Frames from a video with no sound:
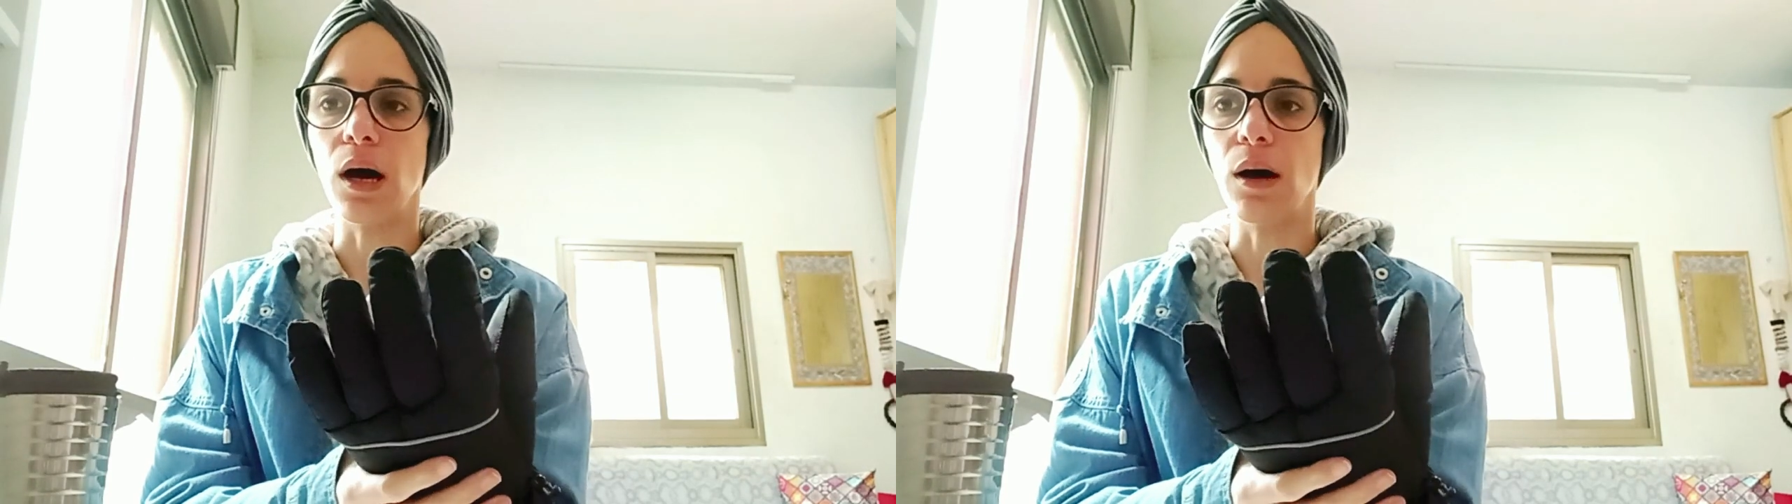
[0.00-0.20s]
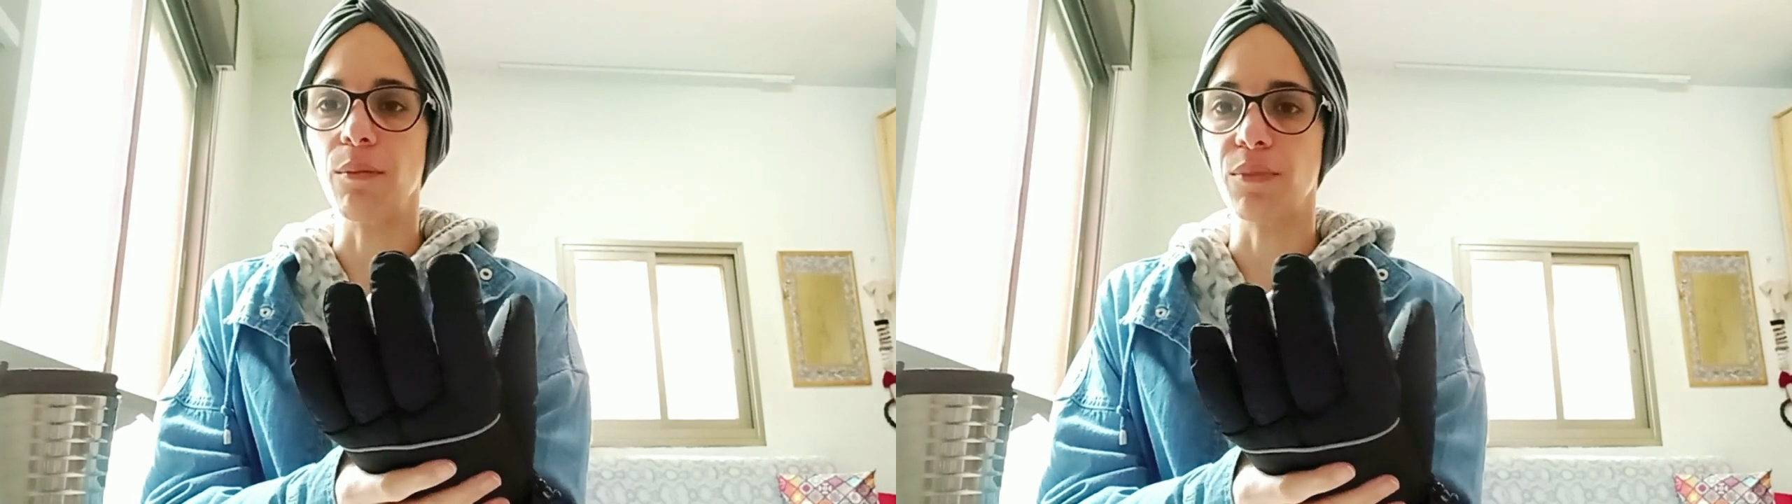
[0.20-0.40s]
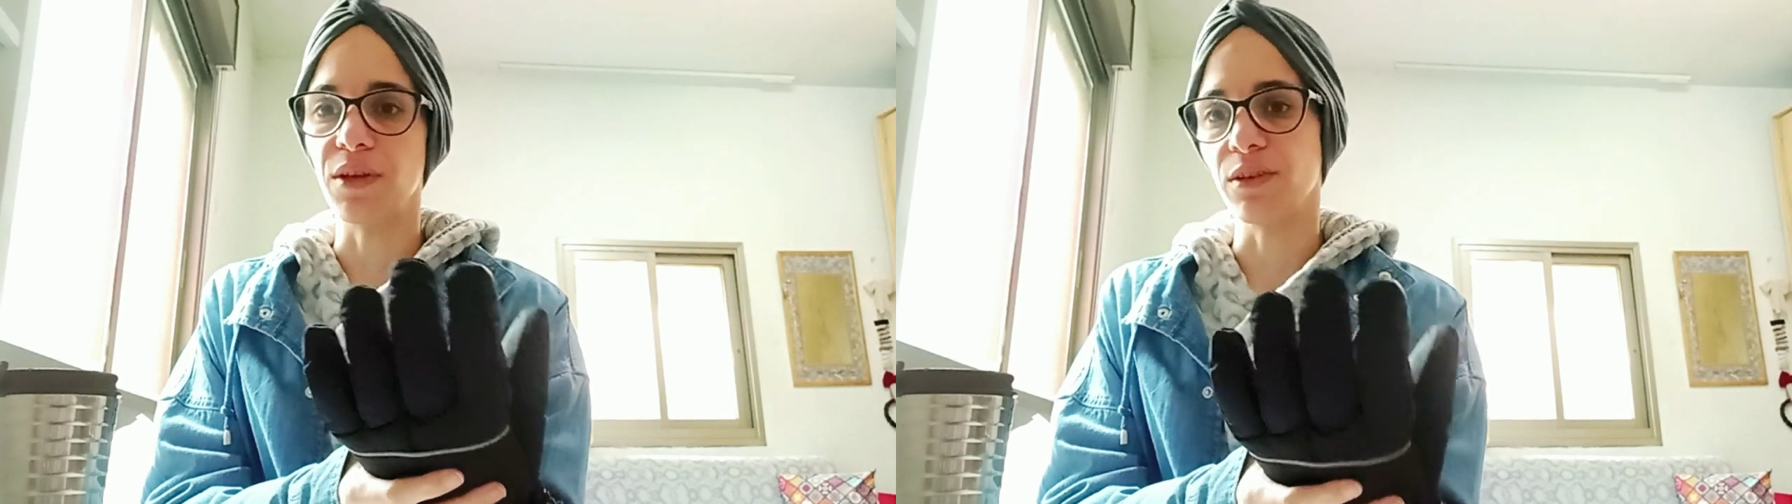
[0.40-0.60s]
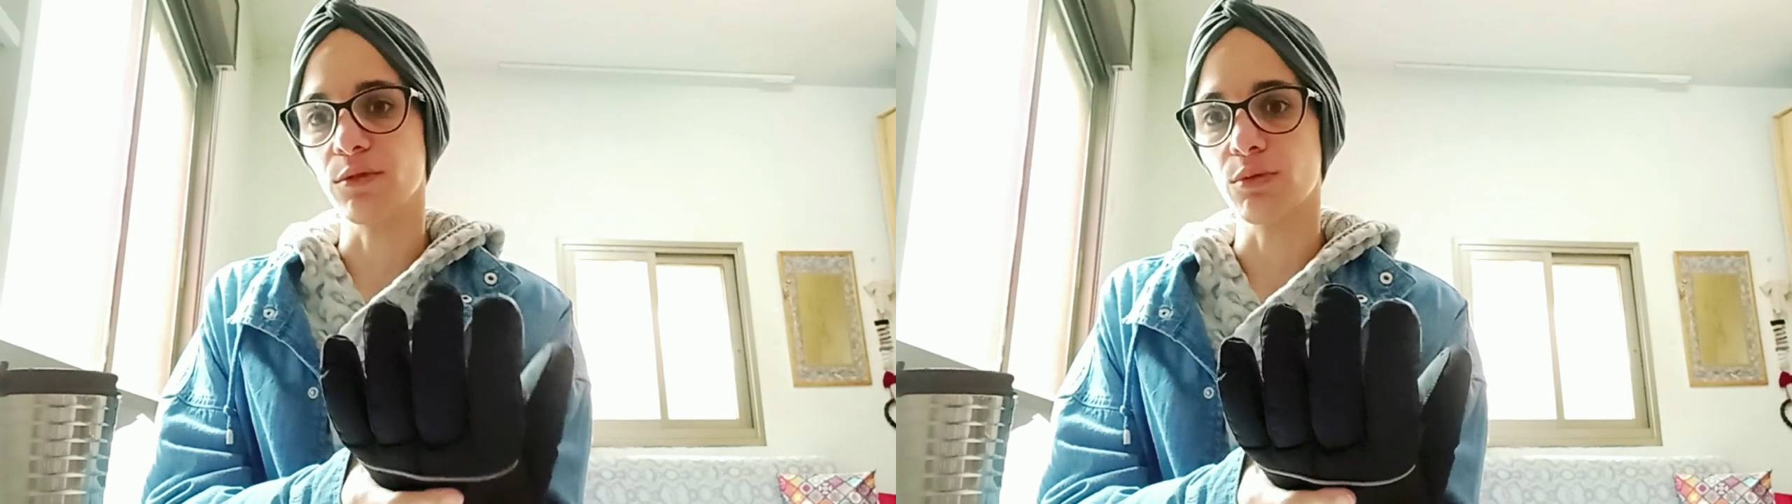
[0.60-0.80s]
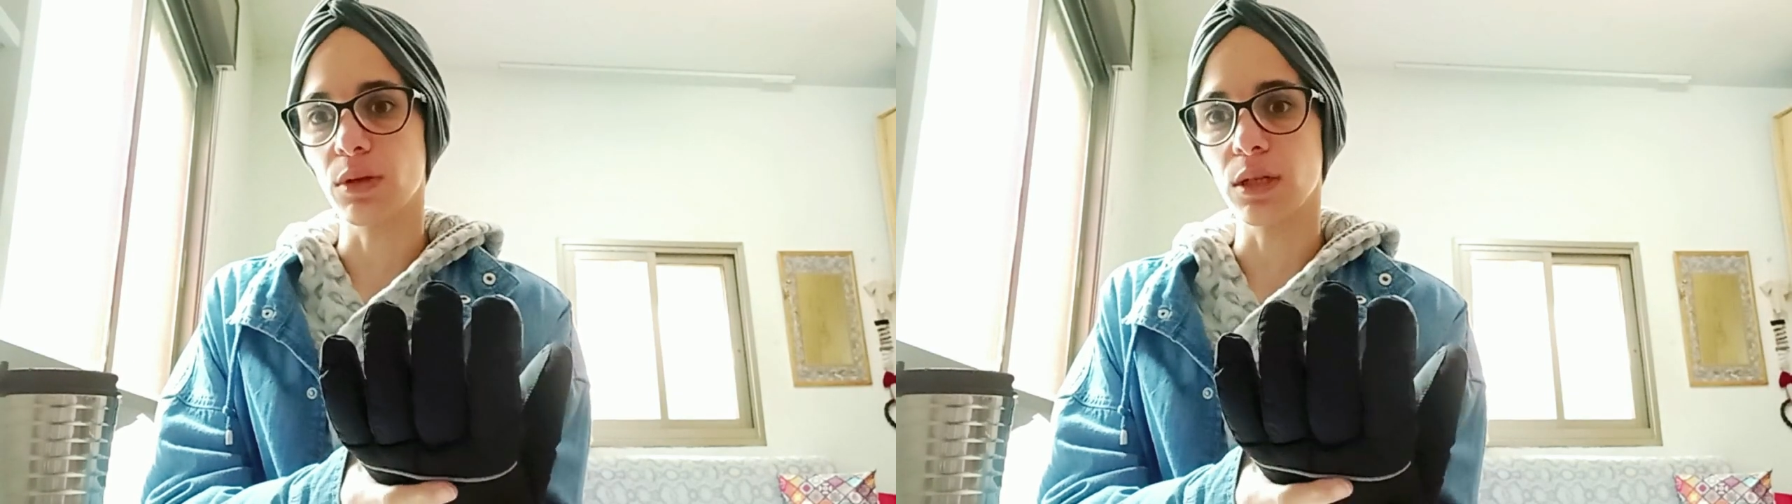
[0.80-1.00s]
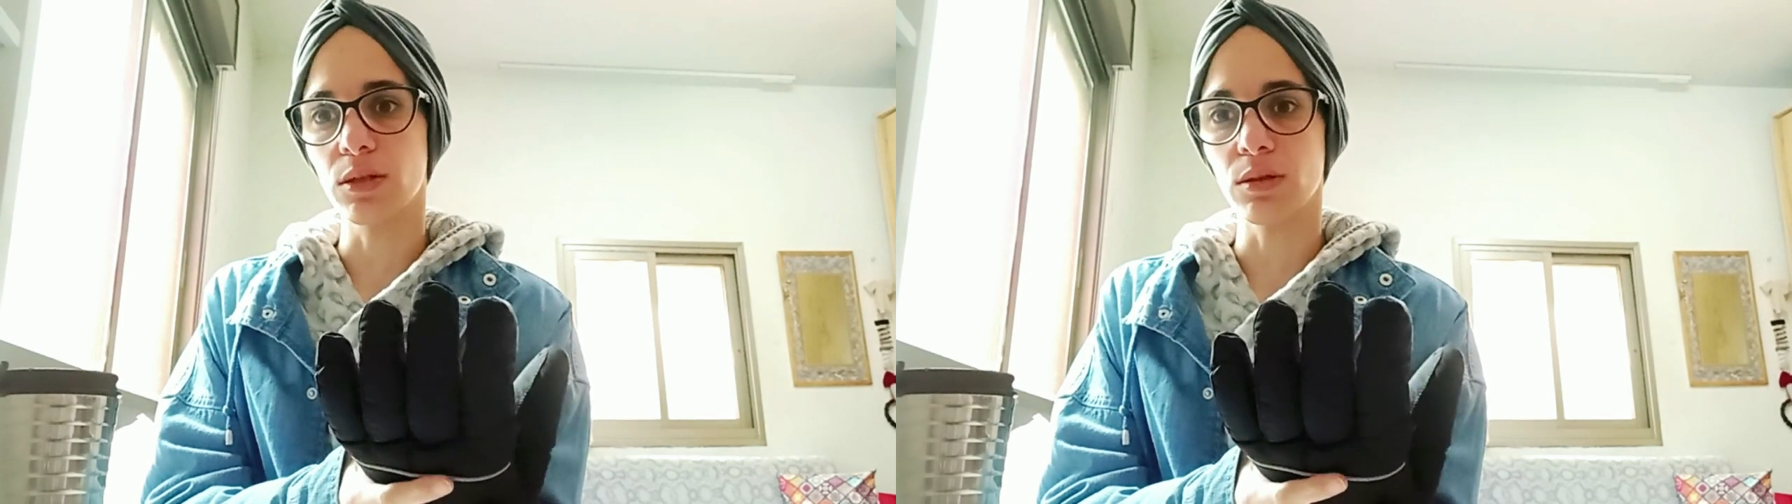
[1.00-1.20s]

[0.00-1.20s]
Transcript: um, they don't really